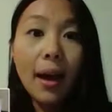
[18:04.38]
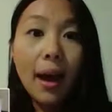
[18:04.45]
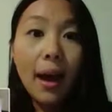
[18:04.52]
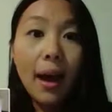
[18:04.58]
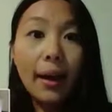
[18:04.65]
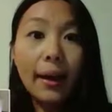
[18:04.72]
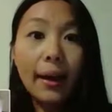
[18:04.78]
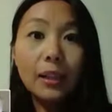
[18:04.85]

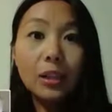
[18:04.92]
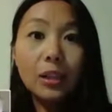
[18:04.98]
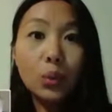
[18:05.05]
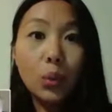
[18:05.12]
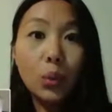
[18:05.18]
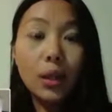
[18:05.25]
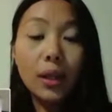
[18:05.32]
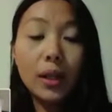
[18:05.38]
I
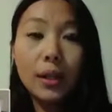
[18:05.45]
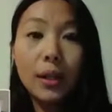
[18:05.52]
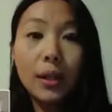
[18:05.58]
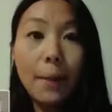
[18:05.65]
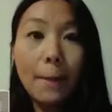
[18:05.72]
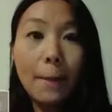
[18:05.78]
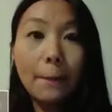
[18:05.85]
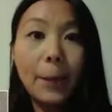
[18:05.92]
sorted
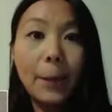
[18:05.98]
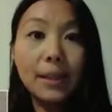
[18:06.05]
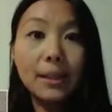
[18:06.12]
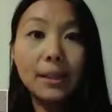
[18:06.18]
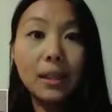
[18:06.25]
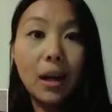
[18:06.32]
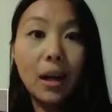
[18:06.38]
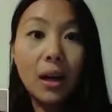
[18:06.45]
them
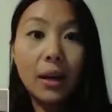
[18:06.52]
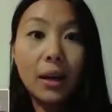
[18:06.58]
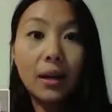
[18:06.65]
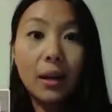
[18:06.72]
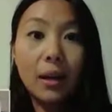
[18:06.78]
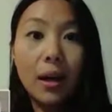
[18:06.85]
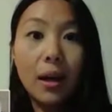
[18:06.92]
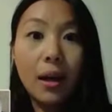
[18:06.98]
based
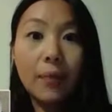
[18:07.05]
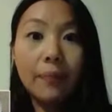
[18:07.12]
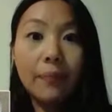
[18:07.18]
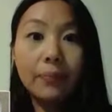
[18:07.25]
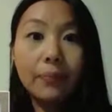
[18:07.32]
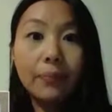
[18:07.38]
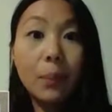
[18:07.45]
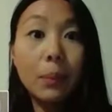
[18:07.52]

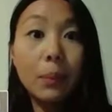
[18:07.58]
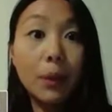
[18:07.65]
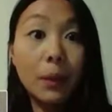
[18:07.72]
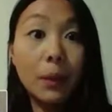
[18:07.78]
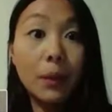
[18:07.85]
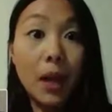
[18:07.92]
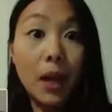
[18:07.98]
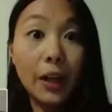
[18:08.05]
on
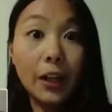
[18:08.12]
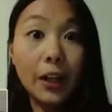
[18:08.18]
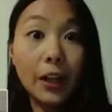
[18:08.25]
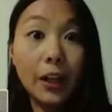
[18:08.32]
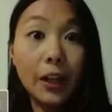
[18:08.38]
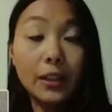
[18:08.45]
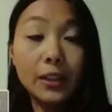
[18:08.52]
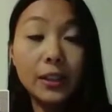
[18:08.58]
book
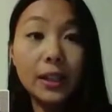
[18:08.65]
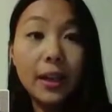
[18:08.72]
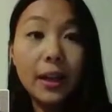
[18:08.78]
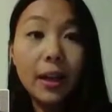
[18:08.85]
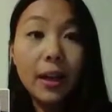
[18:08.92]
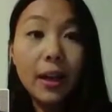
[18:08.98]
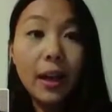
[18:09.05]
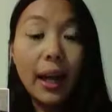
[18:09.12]
bloggers.
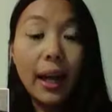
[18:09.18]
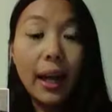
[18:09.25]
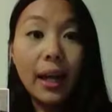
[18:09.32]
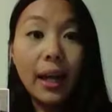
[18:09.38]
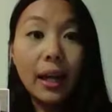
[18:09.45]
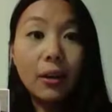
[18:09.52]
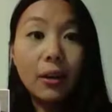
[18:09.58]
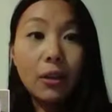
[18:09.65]

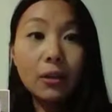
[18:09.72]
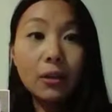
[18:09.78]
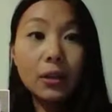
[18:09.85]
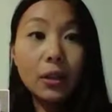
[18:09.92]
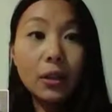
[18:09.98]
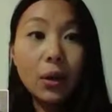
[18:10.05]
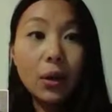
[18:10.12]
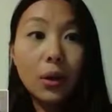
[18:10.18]
And
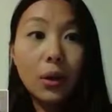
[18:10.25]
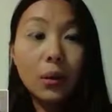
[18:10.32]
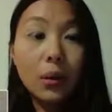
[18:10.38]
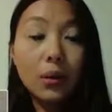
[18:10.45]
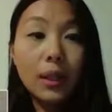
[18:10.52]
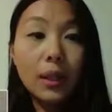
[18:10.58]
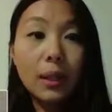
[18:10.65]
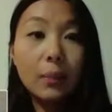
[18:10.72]

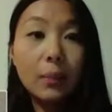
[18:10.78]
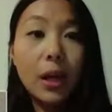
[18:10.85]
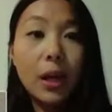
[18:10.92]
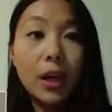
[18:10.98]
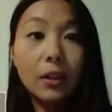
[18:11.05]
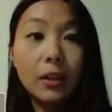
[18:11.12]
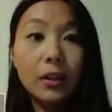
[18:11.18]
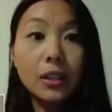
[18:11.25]
also, the
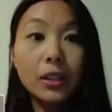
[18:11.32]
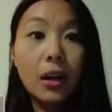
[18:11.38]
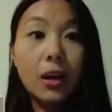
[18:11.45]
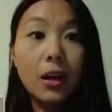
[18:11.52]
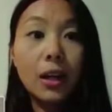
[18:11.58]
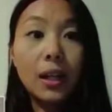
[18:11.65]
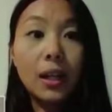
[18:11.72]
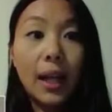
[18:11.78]
bloggers
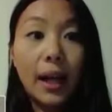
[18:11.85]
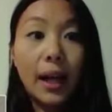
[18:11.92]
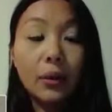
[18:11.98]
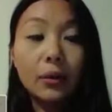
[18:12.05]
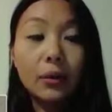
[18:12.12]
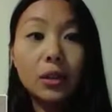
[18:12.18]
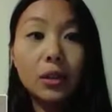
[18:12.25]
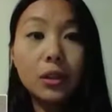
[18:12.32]
are
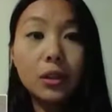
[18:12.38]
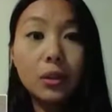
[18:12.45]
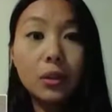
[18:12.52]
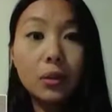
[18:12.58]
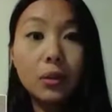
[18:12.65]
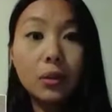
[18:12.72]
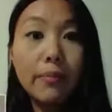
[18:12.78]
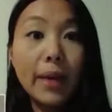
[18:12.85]
allowed
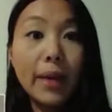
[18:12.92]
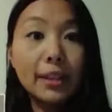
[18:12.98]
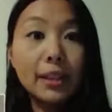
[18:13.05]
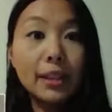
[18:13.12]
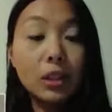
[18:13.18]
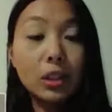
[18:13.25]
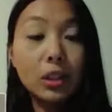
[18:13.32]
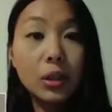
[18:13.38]
to
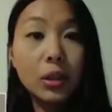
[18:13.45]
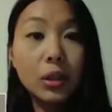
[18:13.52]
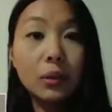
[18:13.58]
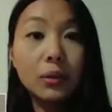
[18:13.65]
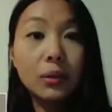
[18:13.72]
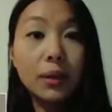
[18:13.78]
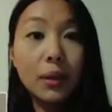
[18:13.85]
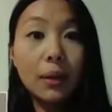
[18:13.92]
message
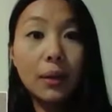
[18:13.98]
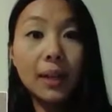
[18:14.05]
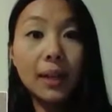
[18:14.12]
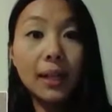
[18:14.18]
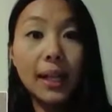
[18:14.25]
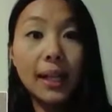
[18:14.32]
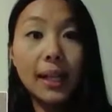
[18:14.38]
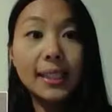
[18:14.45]
you
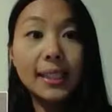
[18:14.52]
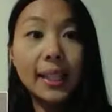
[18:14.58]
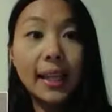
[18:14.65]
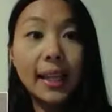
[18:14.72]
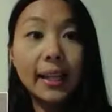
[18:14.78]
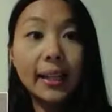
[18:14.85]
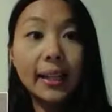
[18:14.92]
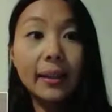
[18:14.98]
directly and
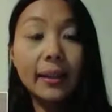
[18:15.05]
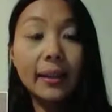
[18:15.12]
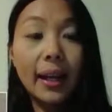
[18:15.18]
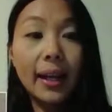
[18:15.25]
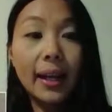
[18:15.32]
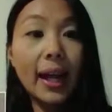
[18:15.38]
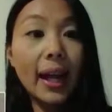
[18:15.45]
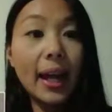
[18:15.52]
say
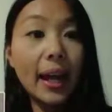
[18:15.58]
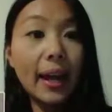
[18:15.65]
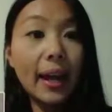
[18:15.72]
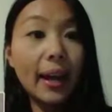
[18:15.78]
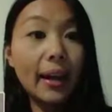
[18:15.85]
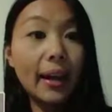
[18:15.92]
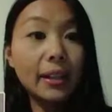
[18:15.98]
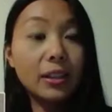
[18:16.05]
that, hey,
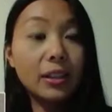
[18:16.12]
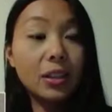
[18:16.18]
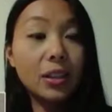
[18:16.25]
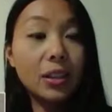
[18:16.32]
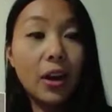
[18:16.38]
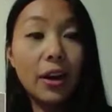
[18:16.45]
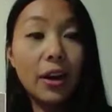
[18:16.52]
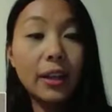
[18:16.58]
I
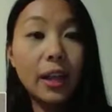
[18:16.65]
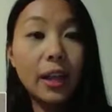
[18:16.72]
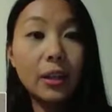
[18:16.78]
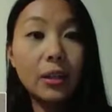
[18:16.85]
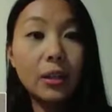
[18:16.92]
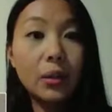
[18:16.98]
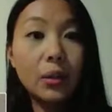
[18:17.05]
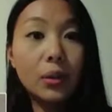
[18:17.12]
saw
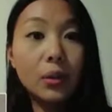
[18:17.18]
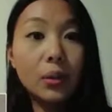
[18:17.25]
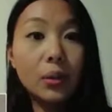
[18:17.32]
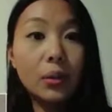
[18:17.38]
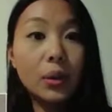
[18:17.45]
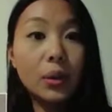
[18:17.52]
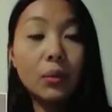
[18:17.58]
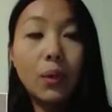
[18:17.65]
that
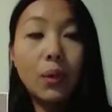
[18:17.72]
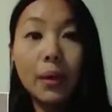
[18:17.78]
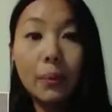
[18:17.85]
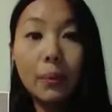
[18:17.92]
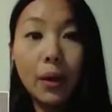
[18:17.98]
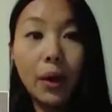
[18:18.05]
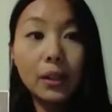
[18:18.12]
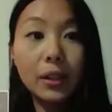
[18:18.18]
you write
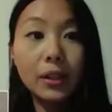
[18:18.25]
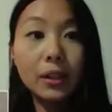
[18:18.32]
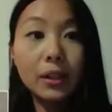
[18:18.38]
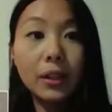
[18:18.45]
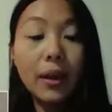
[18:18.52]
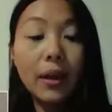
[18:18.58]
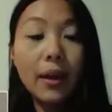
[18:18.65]
books.